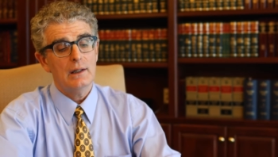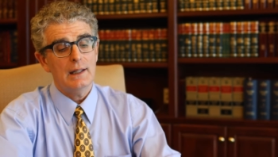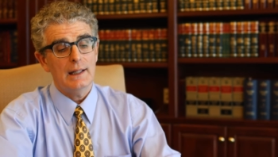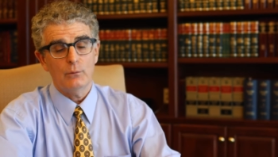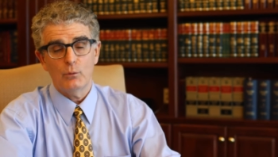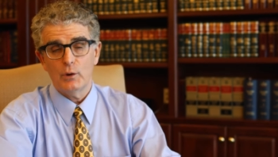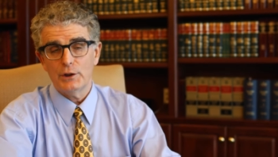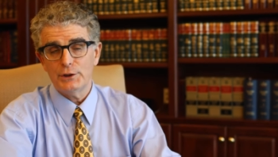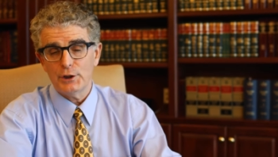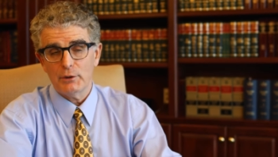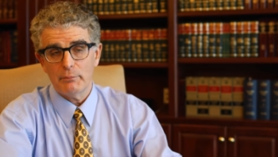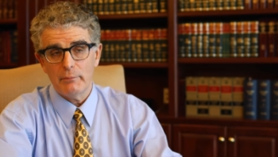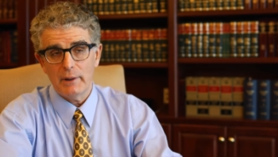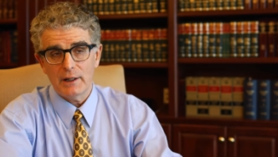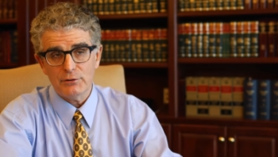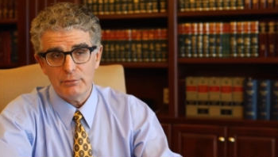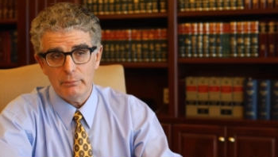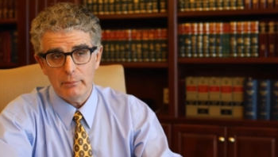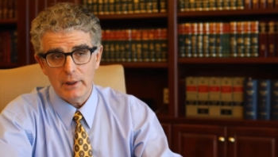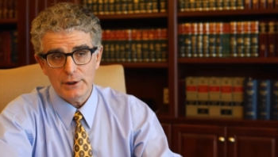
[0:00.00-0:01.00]
And what's your
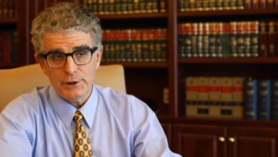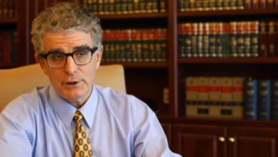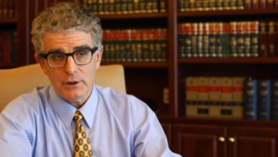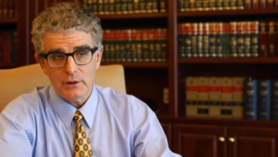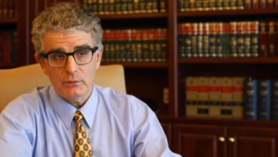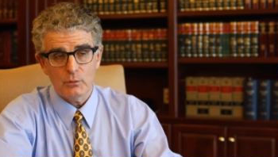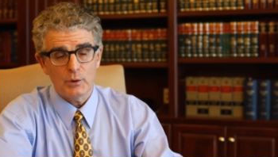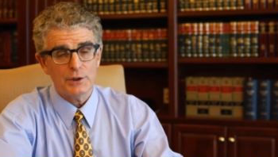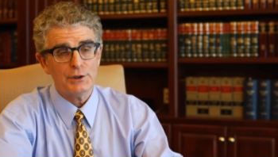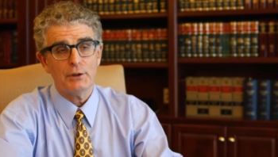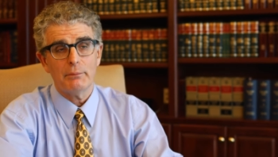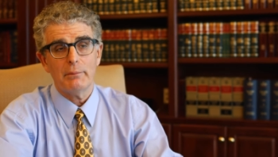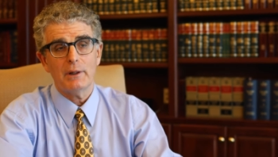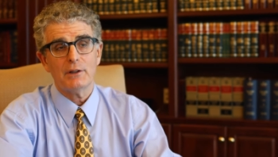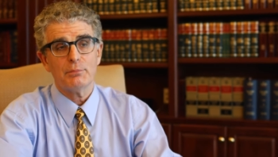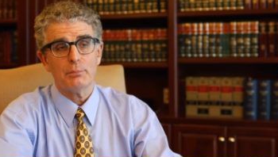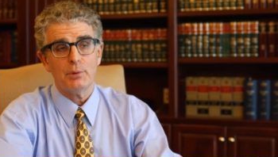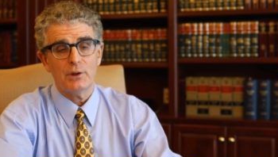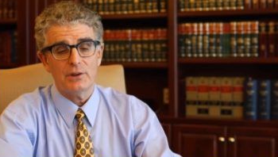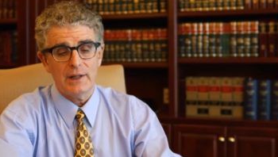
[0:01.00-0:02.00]
best measure? What's your
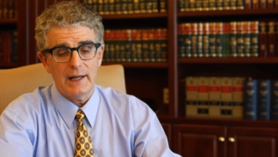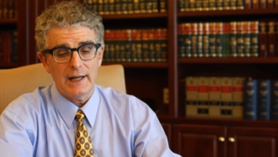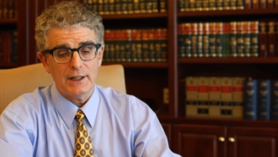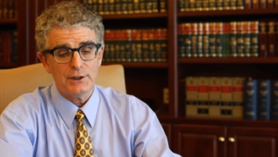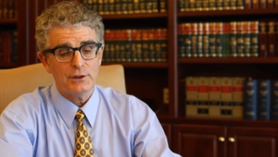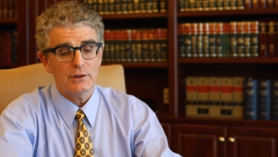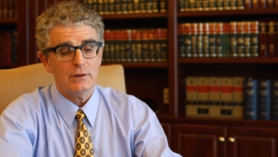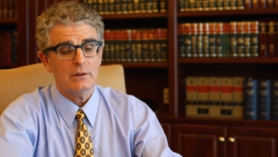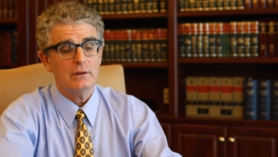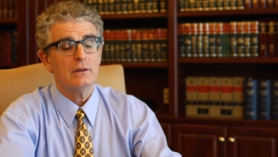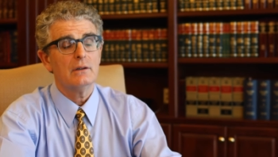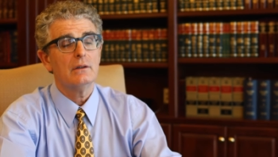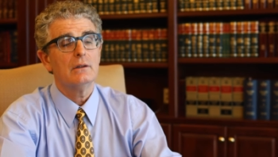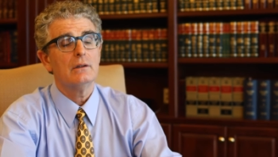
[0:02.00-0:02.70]
best protection?